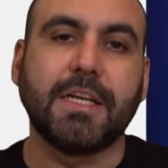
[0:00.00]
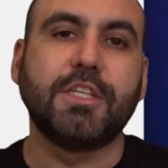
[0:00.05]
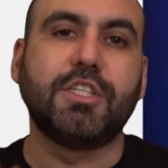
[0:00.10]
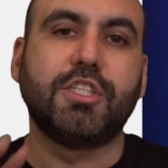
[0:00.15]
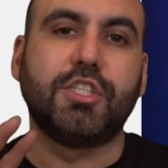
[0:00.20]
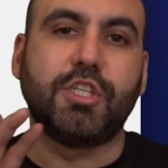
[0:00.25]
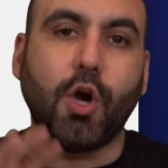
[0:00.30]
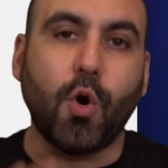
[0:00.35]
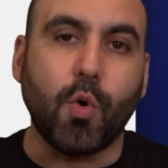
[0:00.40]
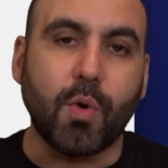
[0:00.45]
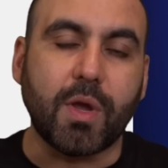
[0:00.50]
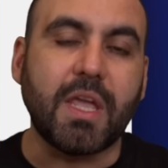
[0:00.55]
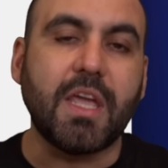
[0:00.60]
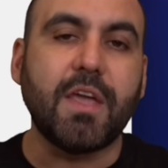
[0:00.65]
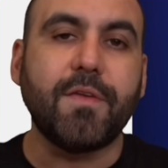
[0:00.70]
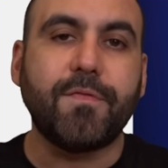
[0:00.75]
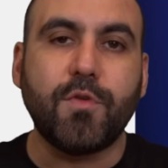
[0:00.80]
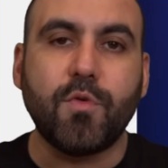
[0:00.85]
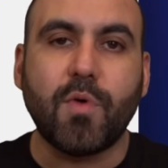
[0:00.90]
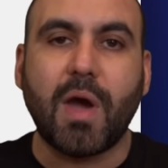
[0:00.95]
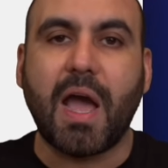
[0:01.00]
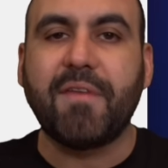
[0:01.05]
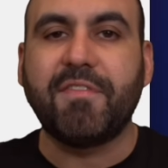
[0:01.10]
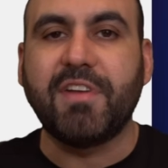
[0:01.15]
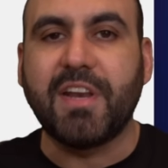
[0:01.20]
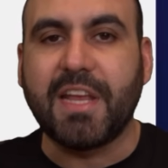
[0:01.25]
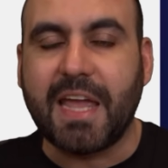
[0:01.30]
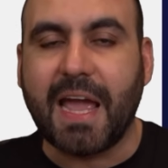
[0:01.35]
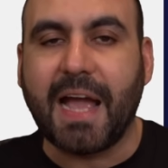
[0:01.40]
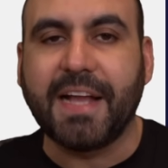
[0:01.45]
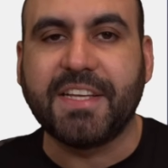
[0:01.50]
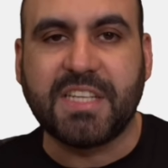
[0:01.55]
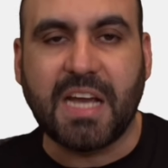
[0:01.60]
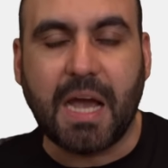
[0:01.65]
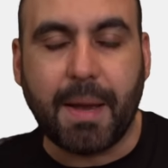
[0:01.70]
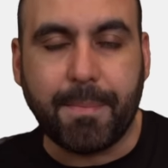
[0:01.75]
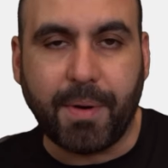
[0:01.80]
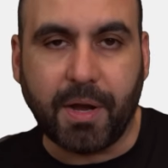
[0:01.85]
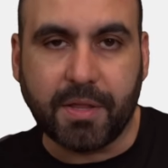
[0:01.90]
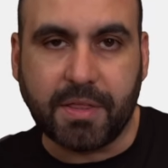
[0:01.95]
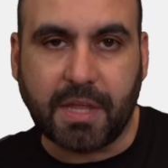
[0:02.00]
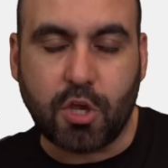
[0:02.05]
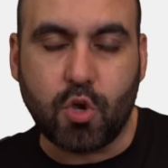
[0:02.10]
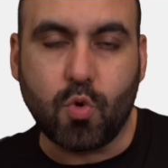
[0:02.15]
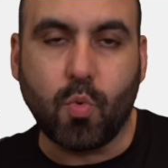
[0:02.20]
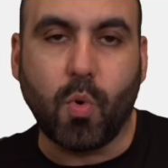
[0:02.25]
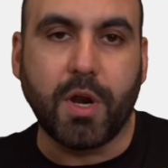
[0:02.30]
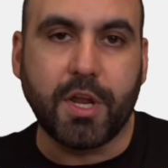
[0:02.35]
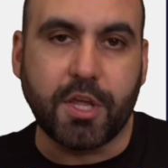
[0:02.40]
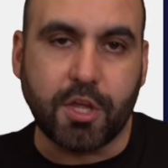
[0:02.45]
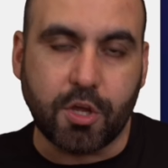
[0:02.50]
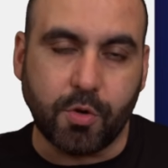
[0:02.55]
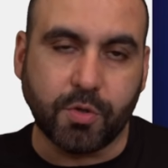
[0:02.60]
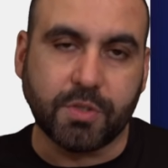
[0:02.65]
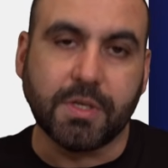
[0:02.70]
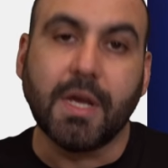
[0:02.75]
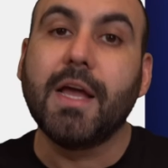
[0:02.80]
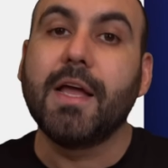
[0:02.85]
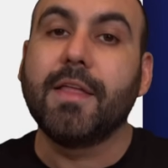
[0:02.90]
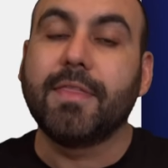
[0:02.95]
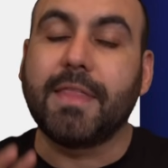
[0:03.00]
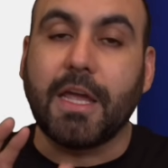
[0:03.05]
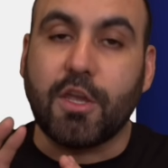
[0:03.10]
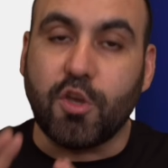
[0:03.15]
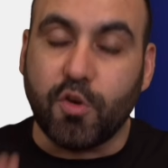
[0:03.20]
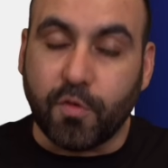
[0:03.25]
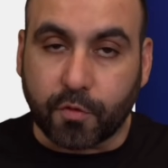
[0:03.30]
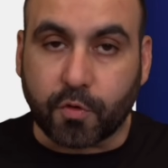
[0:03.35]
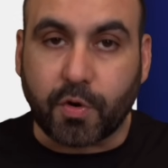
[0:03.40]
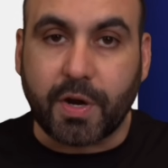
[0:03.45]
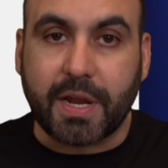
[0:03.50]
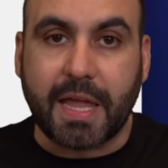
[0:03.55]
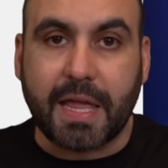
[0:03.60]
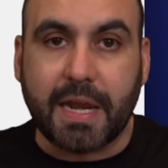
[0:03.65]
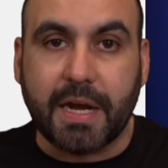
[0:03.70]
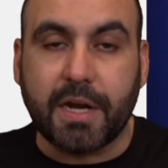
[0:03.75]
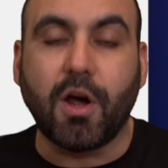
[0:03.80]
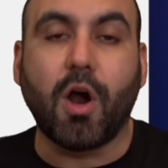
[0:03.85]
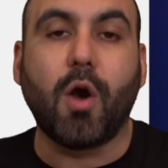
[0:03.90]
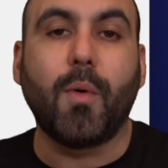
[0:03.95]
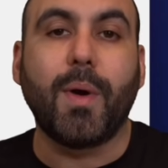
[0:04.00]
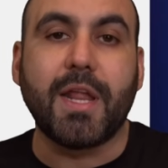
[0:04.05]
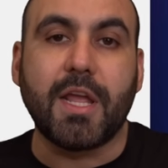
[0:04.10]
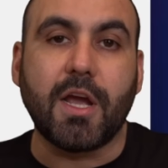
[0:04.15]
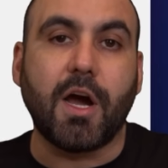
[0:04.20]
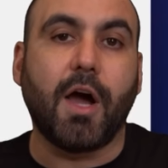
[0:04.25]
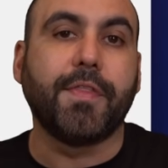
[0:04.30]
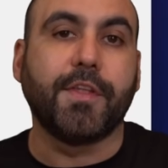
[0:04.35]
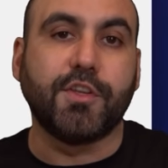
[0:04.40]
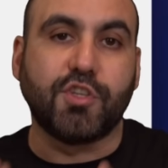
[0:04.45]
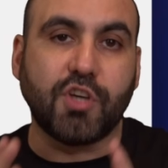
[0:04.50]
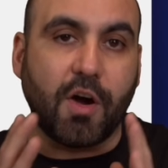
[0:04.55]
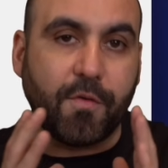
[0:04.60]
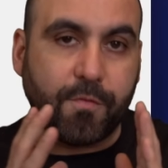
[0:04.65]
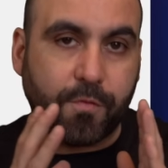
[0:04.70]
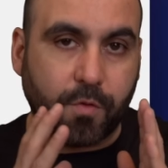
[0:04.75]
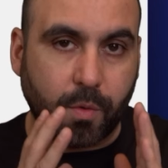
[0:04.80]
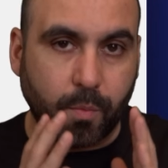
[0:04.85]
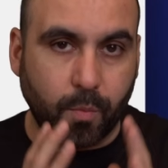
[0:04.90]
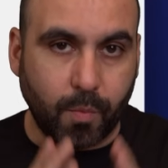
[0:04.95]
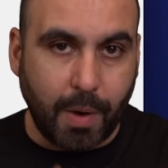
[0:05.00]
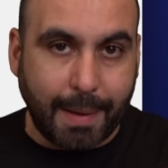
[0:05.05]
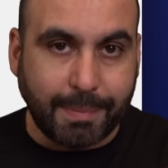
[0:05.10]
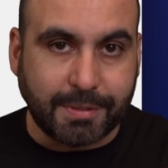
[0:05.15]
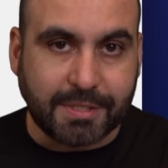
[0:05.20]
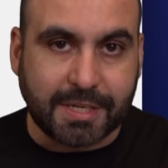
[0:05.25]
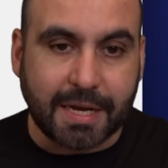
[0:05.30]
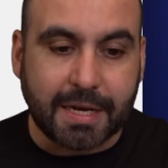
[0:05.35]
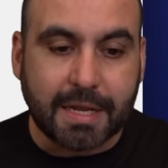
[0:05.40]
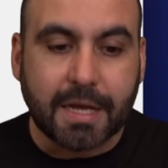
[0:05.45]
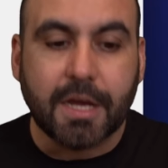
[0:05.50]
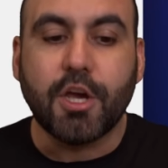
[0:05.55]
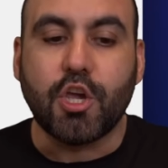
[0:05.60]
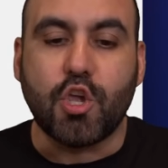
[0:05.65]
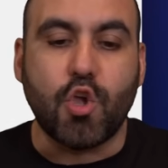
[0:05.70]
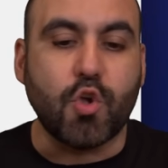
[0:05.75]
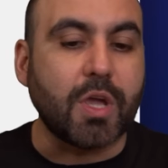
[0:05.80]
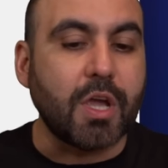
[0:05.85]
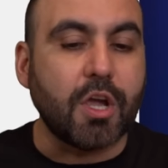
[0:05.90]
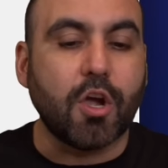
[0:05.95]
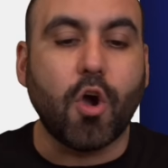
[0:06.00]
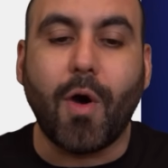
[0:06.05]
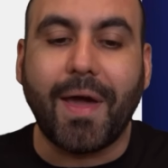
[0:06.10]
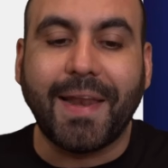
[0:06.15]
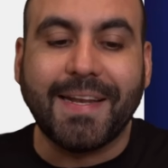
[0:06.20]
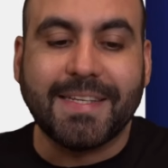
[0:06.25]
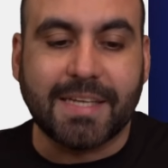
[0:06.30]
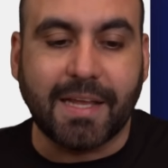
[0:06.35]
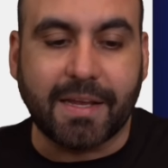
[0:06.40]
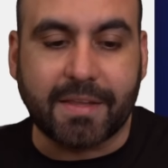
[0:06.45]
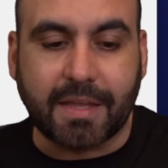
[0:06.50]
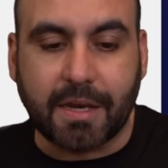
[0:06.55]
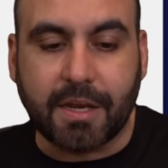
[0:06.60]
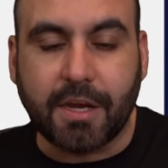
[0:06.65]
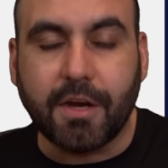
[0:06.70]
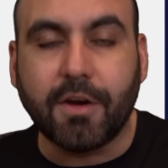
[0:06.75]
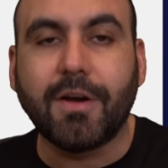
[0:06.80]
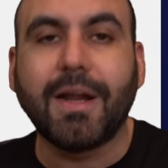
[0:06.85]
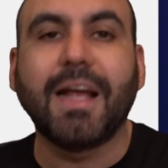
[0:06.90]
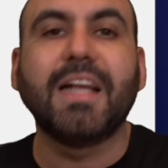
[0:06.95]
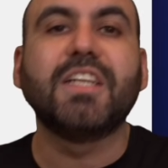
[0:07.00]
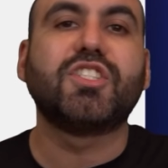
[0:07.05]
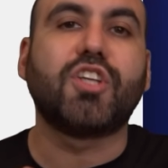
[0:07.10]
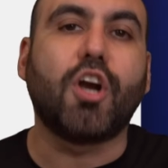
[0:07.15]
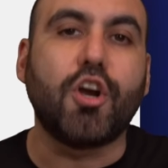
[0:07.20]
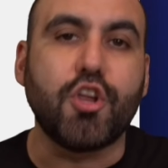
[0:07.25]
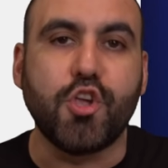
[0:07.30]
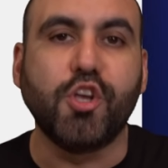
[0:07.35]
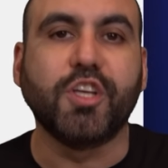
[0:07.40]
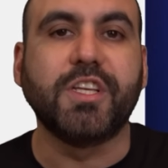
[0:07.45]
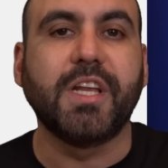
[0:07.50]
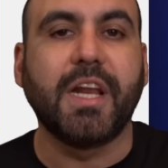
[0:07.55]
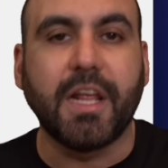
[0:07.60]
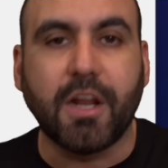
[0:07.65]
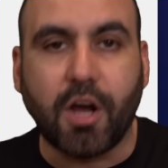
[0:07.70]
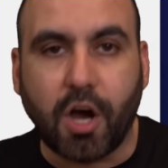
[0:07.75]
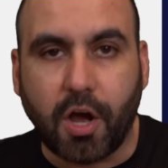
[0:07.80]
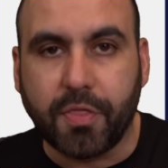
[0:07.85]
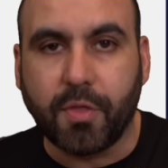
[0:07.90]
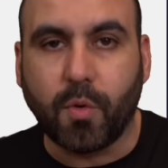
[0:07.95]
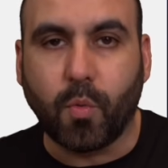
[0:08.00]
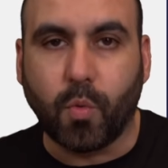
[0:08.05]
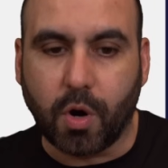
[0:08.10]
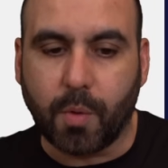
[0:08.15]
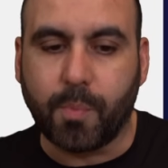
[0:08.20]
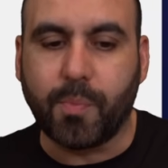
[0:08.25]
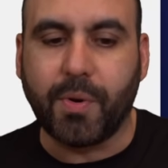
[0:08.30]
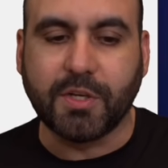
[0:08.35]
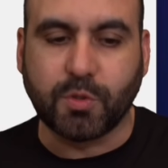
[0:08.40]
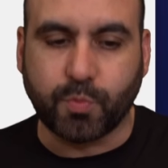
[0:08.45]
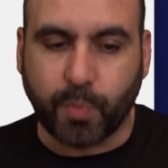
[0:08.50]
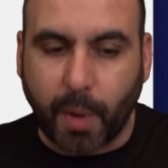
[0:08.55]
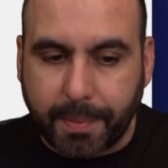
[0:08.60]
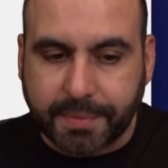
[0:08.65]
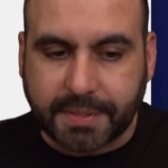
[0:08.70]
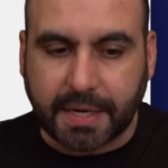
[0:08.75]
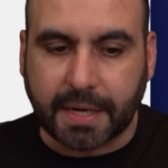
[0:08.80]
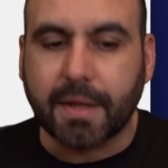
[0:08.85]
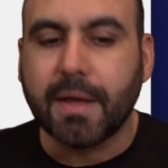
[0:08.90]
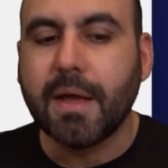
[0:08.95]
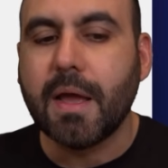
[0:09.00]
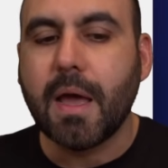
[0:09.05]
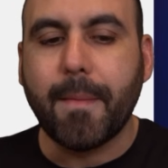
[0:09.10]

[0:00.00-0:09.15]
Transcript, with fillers: So if you have an AI chatbot that you want to use that you've created already on the JotForm website, you can go ahead and select it here and start using it on the WordPress website.